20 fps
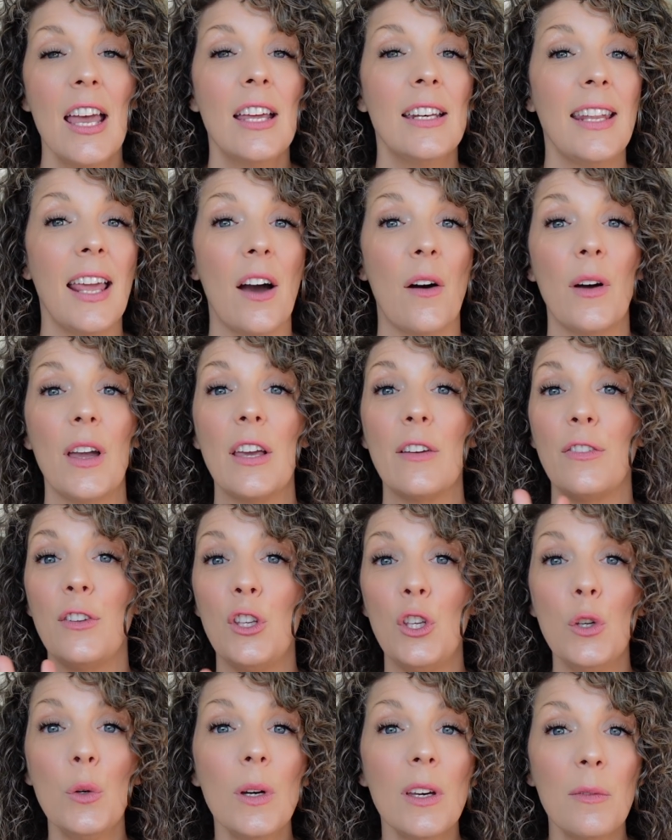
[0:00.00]
Now,
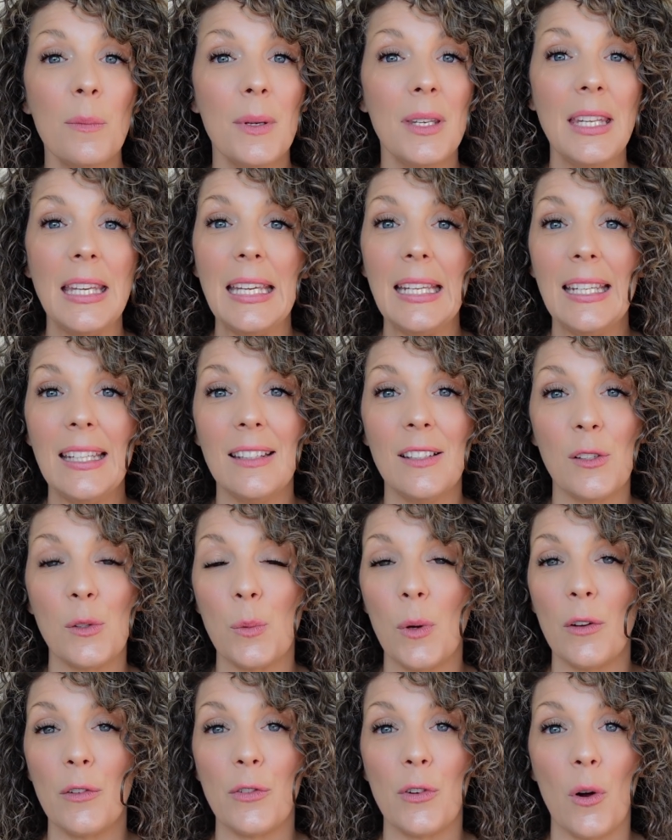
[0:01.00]
if you have been eating this
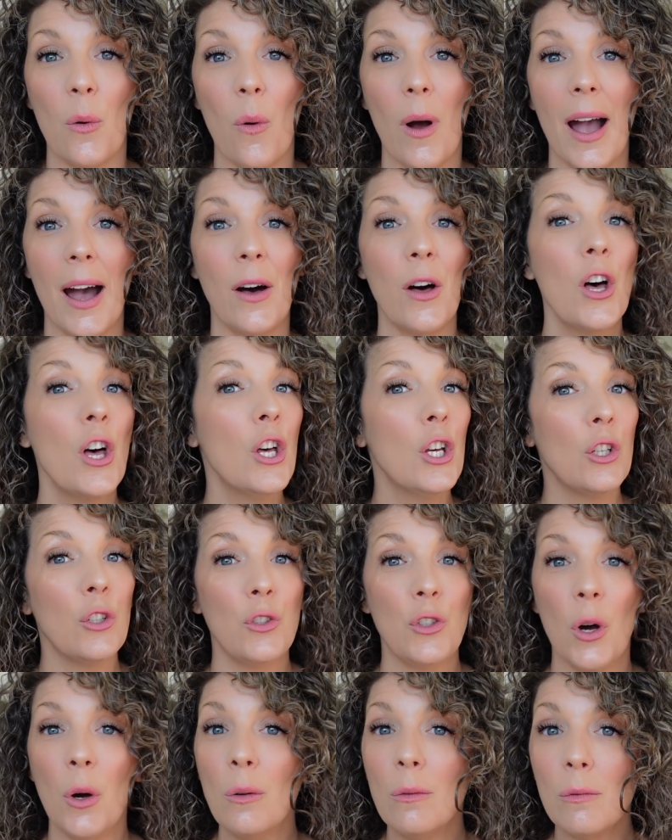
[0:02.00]
way for a while,
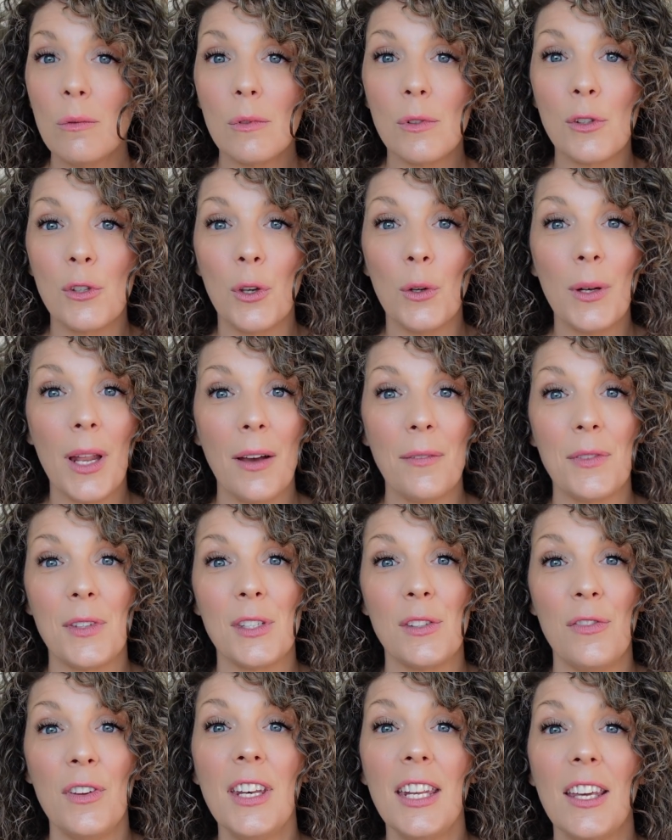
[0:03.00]
don't scoot out
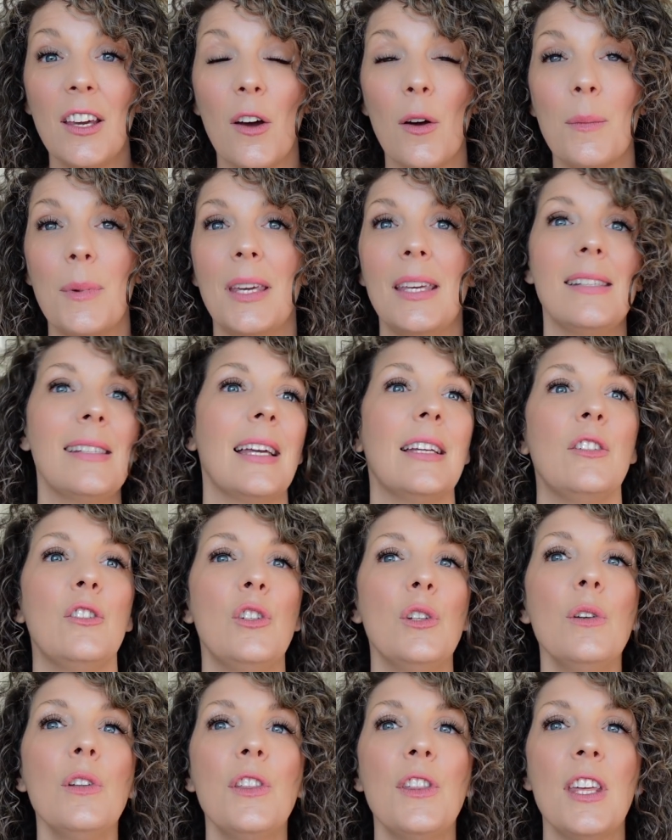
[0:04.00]
this video, because I
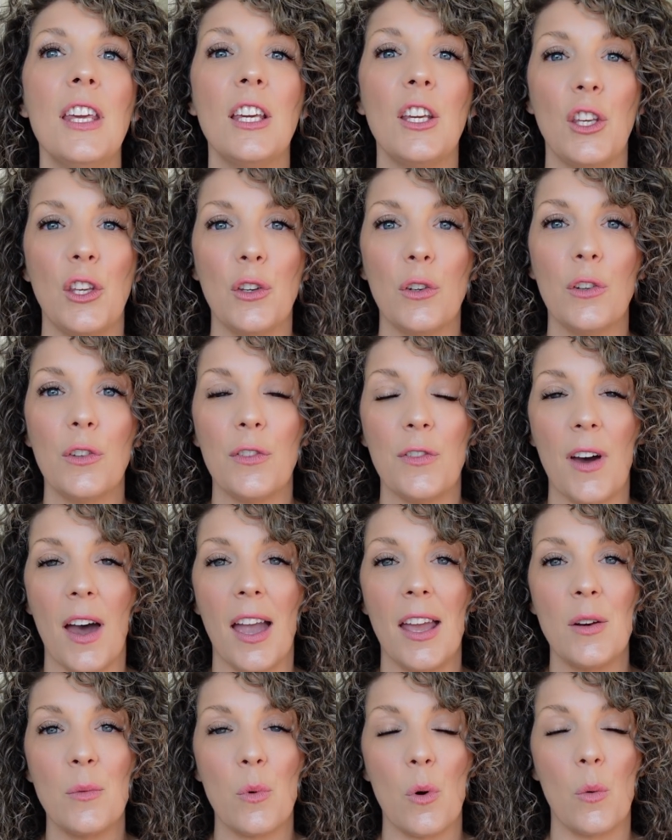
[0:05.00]
do think you'll
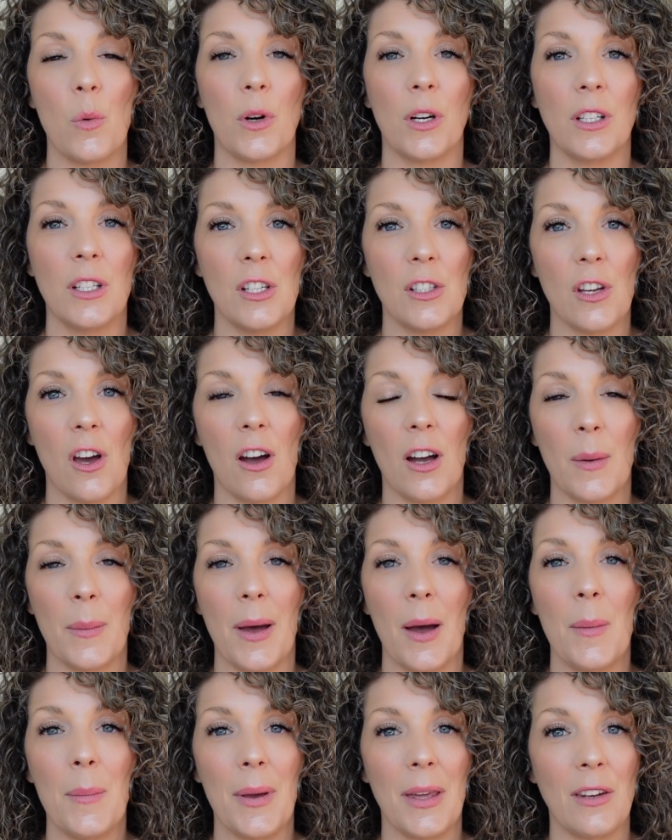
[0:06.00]
find what we're going to talk
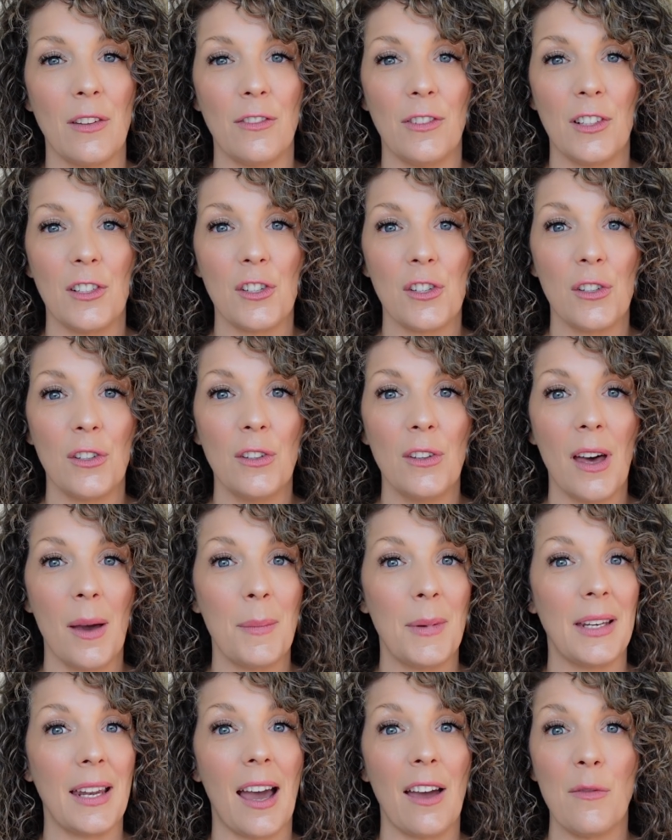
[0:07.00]
about beneficial. I
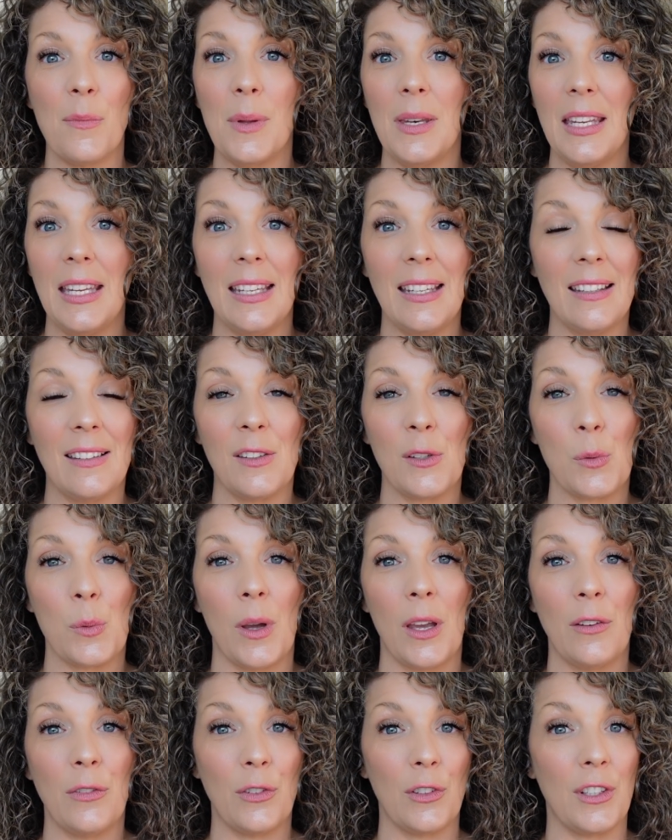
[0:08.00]
mean, I've been eating this
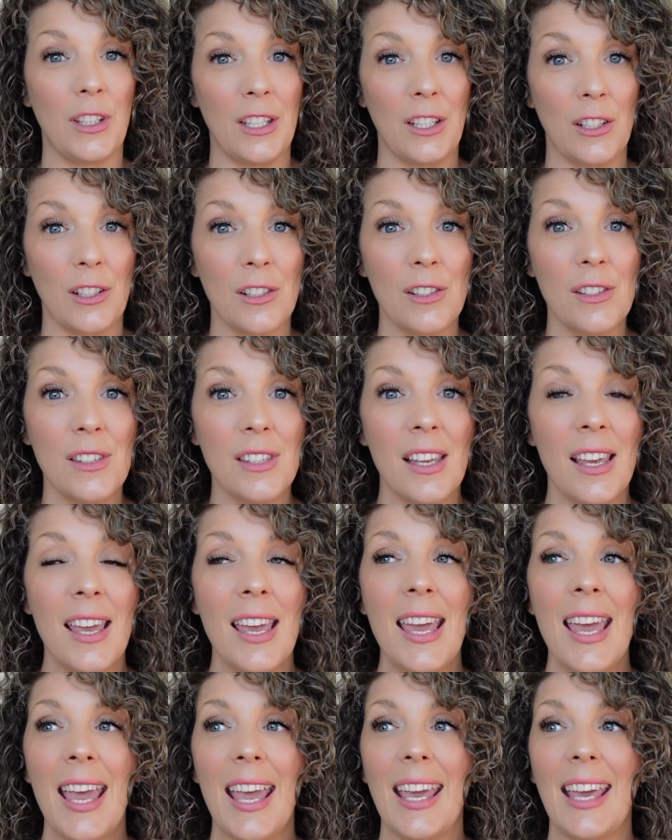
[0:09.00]
way for years
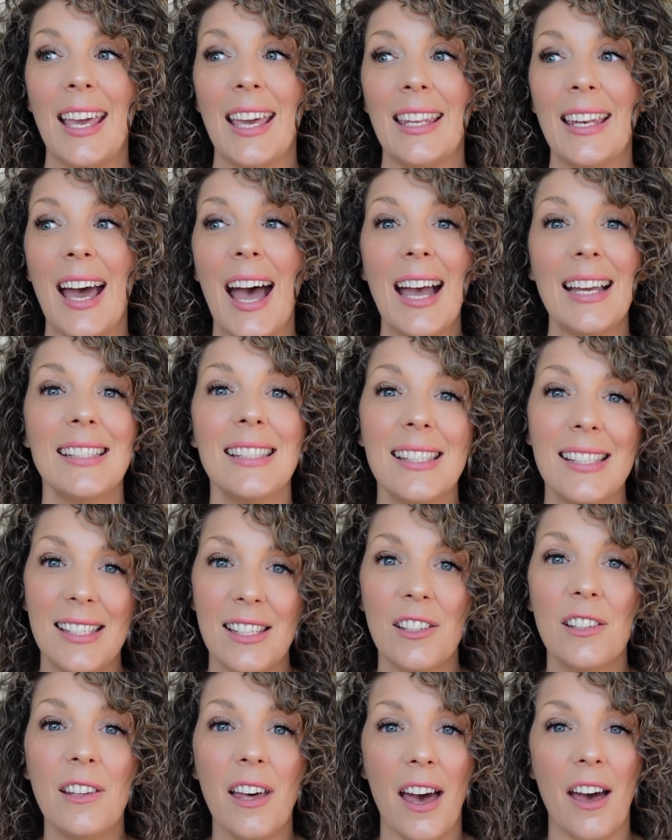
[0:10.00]
and I
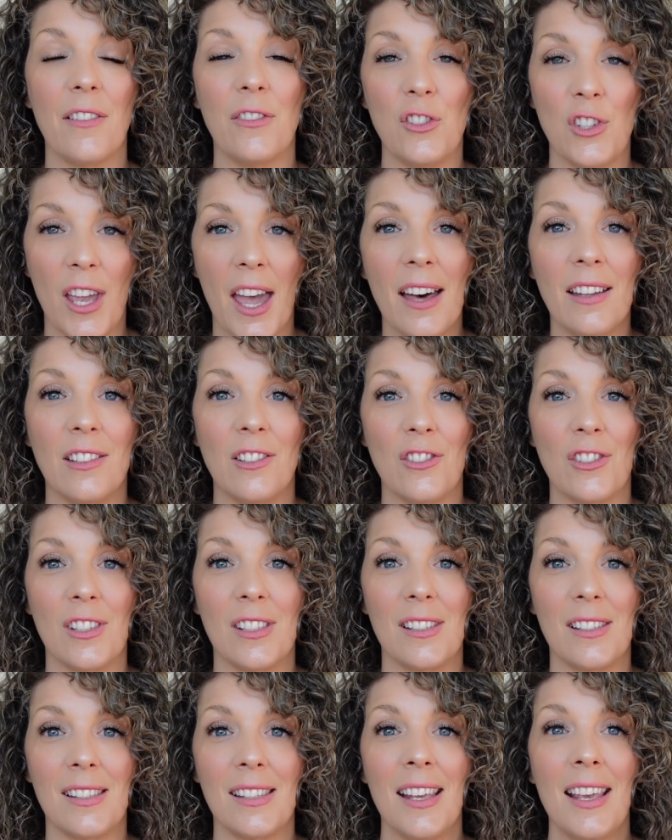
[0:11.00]
still have
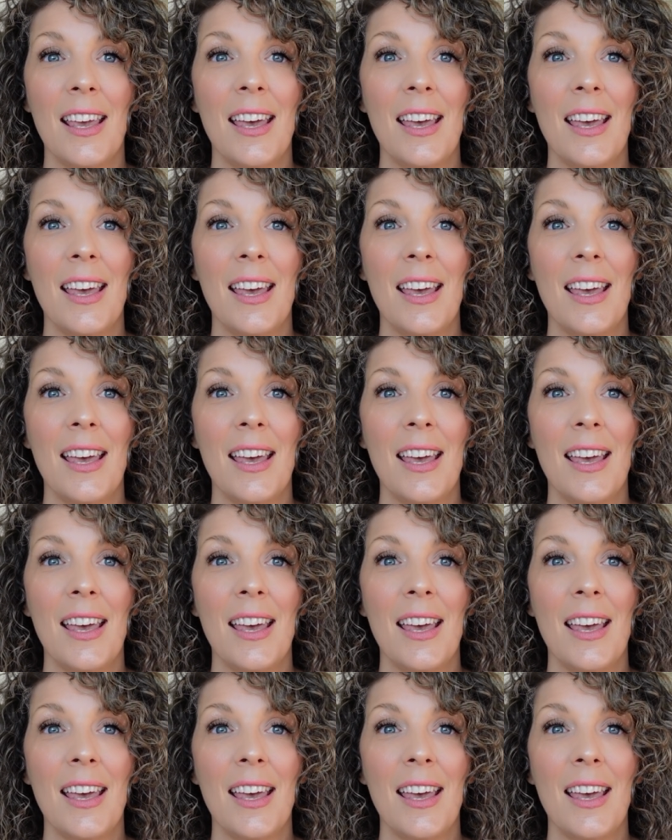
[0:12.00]
challenges.